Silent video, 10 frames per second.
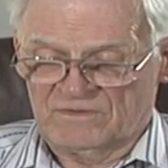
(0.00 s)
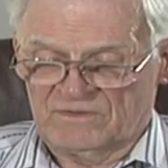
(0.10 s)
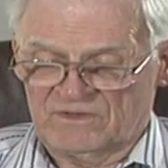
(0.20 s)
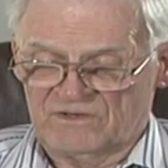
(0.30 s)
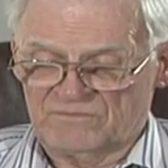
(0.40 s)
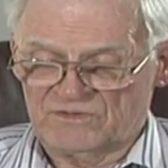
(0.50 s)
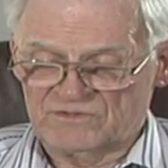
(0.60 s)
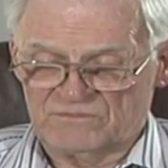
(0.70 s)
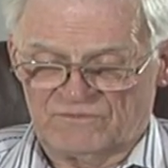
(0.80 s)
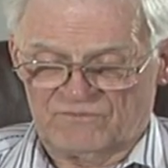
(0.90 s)
As
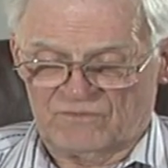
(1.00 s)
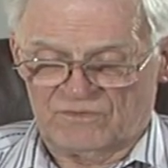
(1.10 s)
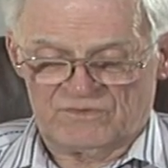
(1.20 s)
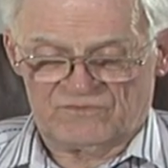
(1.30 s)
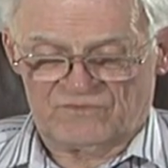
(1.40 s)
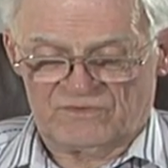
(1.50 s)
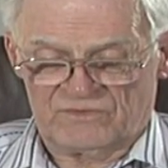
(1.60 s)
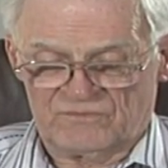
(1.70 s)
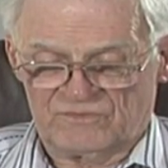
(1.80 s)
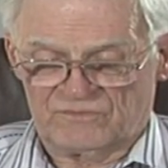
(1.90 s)
mentioned before, his
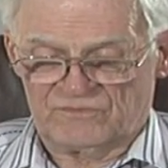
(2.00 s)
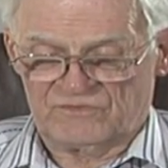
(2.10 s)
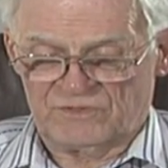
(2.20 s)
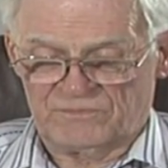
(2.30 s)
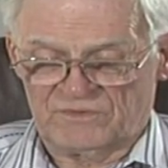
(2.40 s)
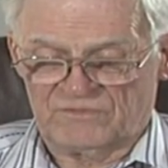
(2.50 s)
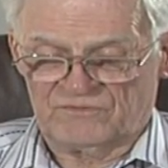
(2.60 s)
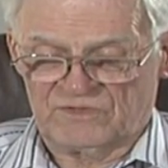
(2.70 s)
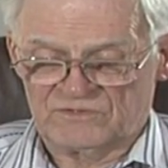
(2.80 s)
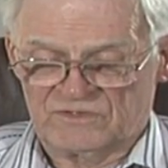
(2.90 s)
father was a recipient of
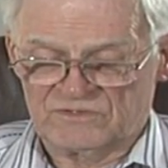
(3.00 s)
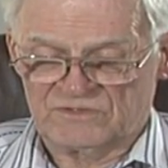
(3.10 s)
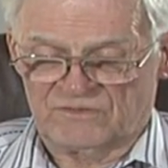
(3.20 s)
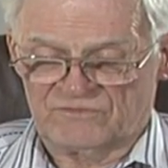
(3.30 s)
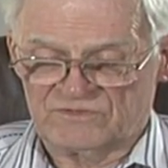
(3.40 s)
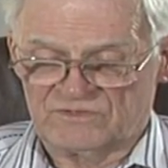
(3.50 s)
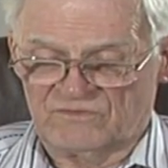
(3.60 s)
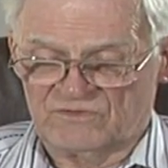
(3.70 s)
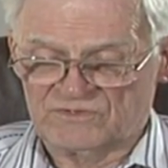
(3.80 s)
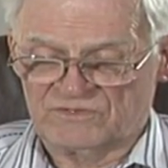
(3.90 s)
such unselfish
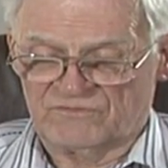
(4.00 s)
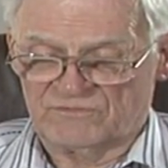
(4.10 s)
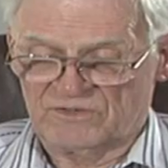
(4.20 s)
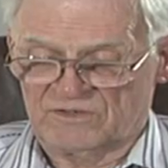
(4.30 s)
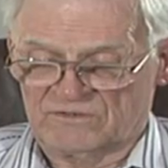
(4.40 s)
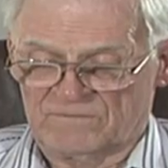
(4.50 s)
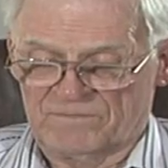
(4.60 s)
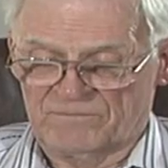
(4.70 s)
devotion from Dr.